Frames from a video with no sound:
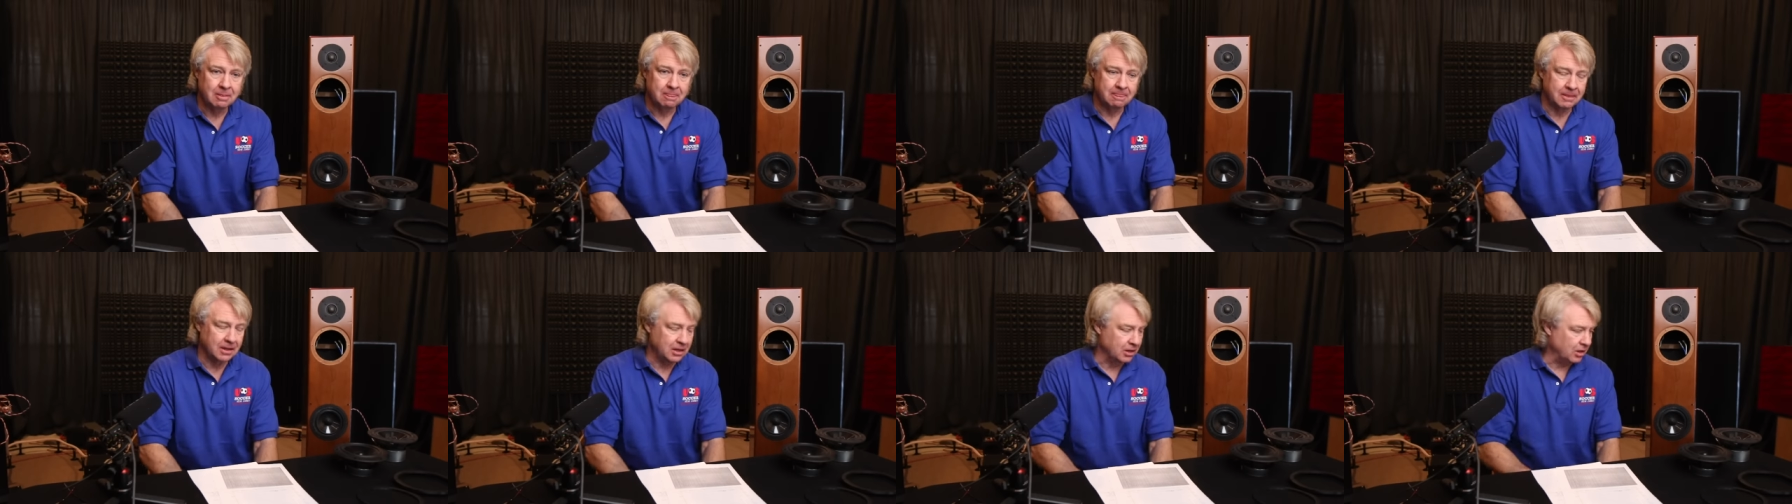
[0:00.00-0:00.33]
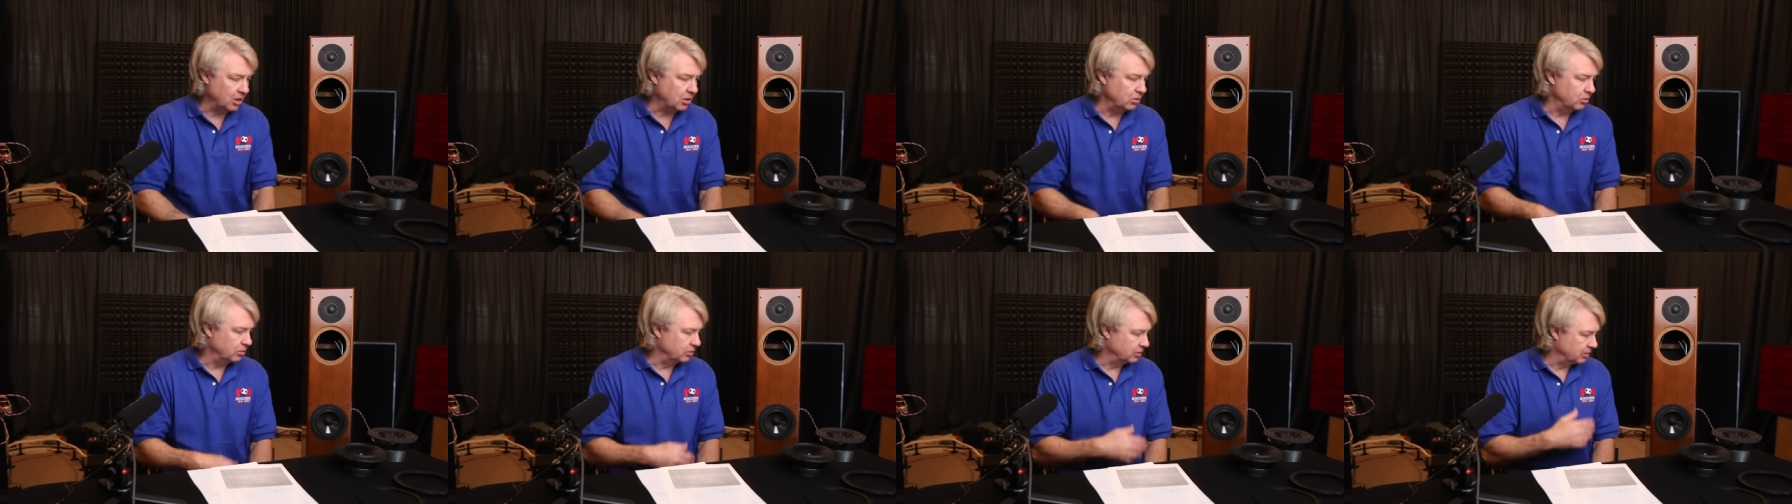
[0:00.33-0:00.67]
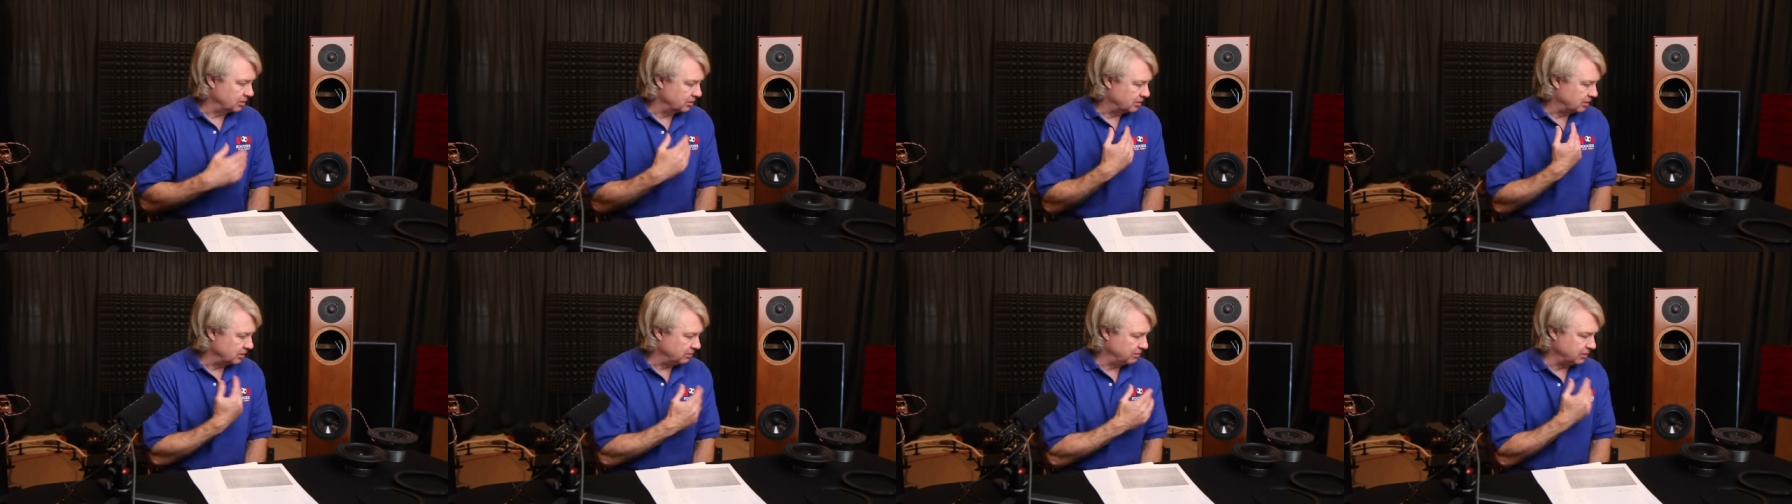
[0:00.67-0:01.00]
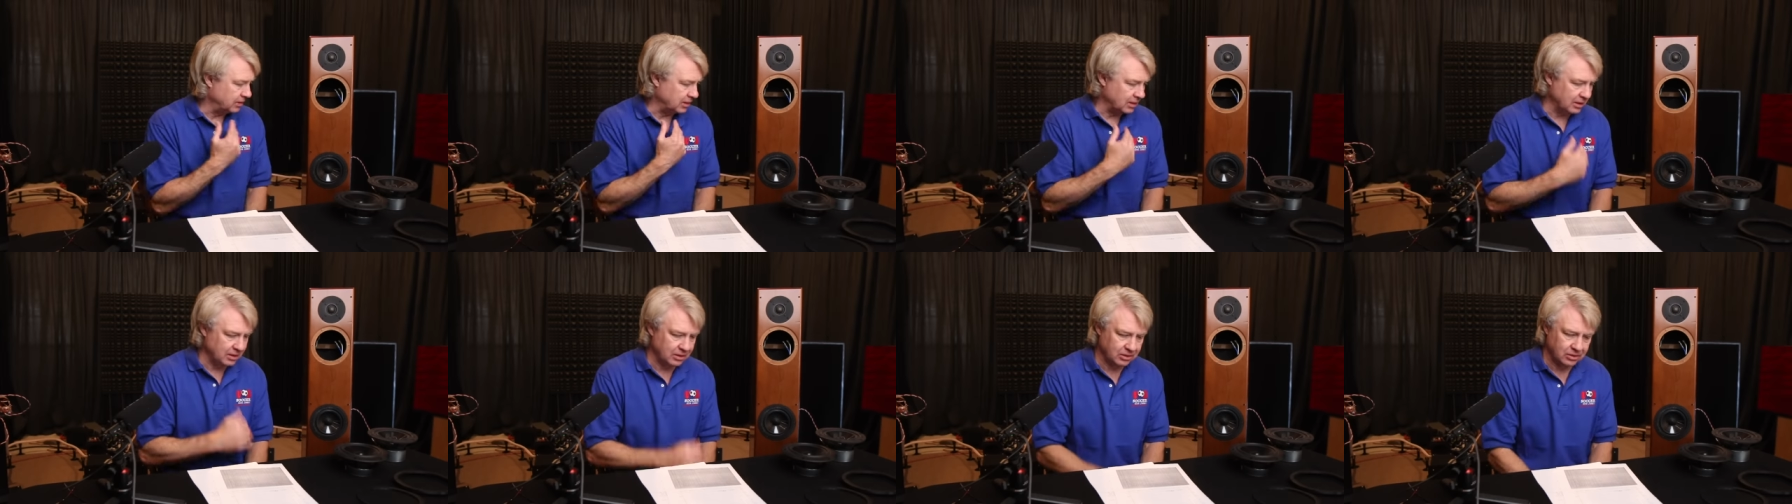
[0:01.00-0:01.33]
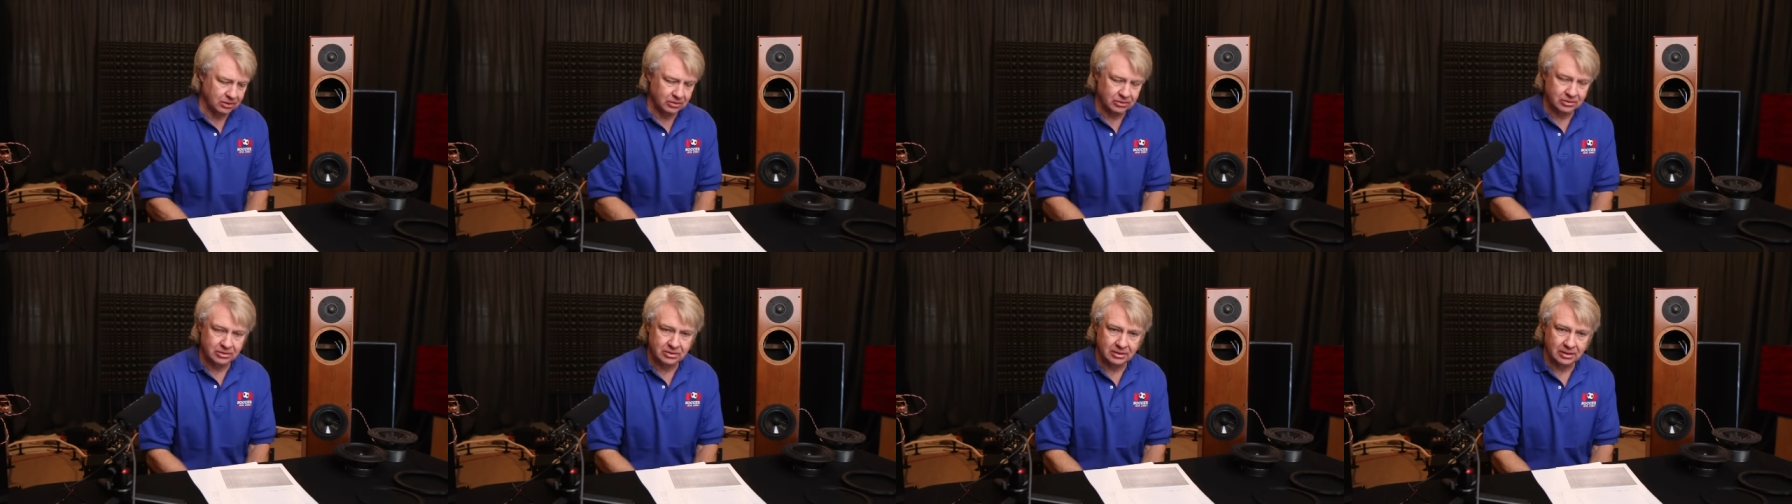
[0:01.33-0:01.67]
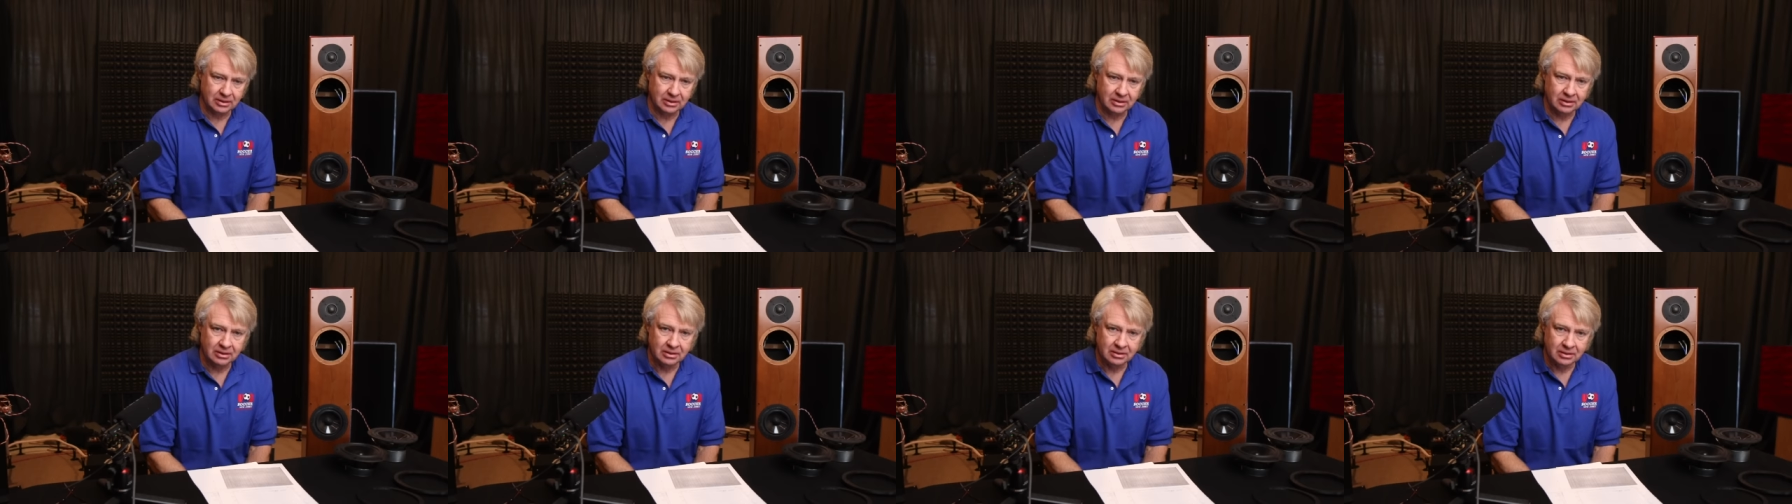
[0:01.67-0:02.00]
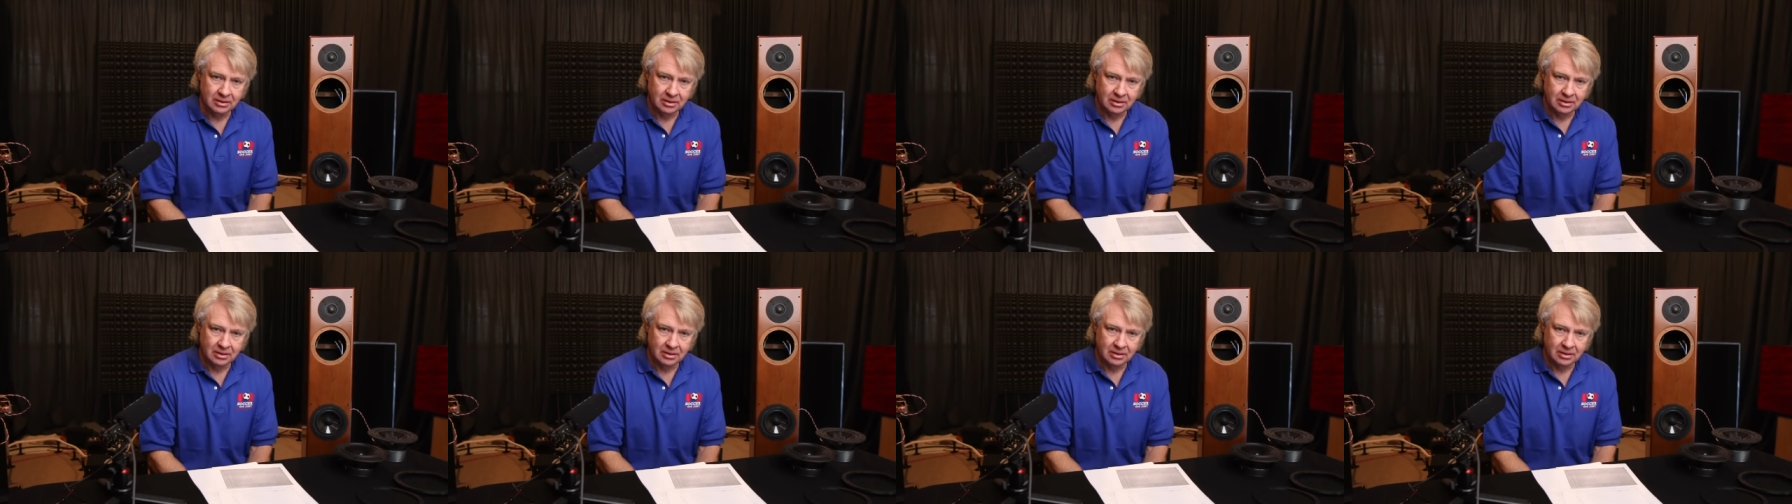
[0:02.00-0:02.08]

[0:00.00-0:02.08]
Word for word: that own the Vienna acoustic.